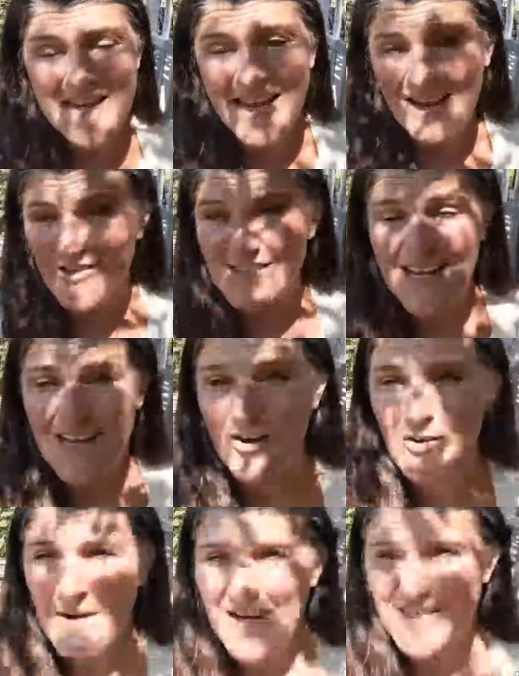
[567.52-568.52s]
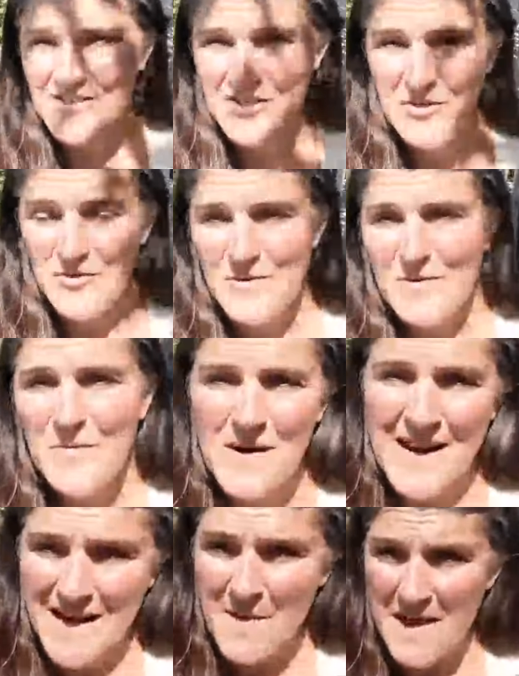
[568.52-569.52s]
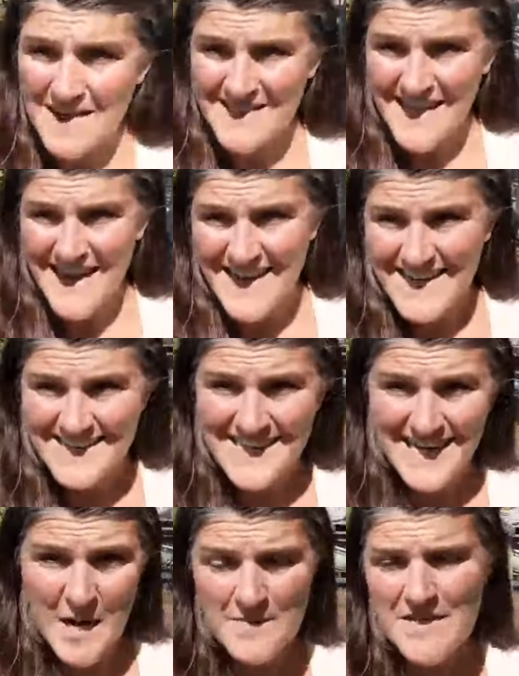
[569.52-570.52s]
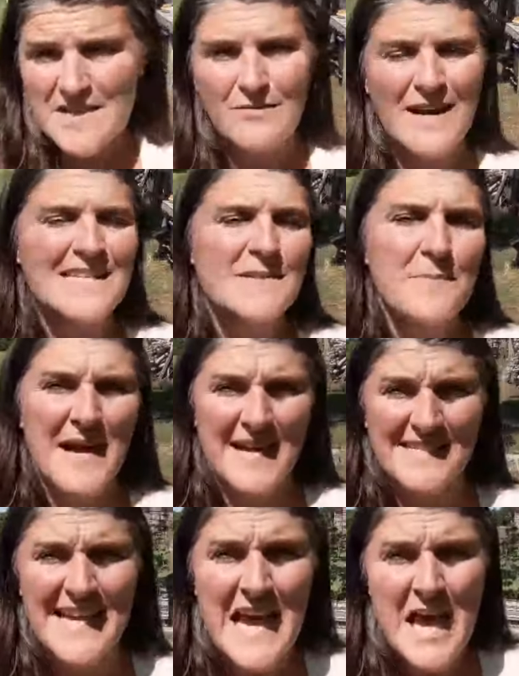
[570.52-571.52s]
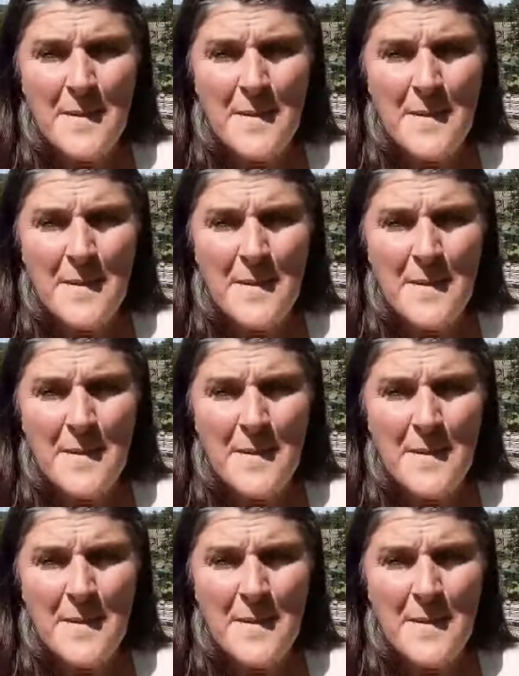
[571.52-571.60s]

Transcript: Something else I always do when I come outside is I come to the raised beds